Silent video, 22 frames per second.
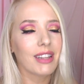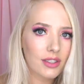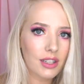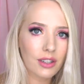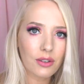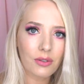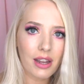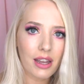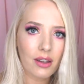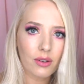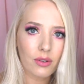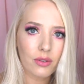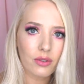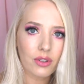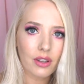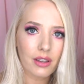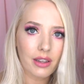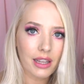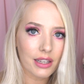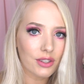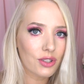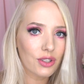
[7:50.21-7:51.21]
Stick around.
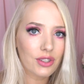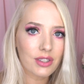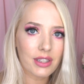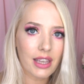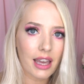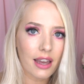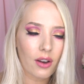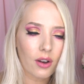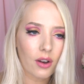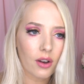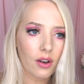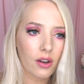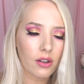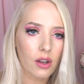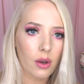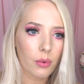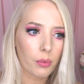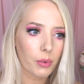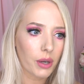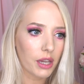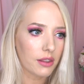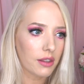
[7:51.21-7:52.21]
Let's just get
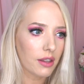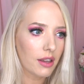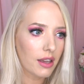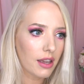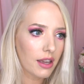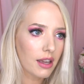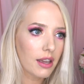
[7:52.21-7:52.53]
on with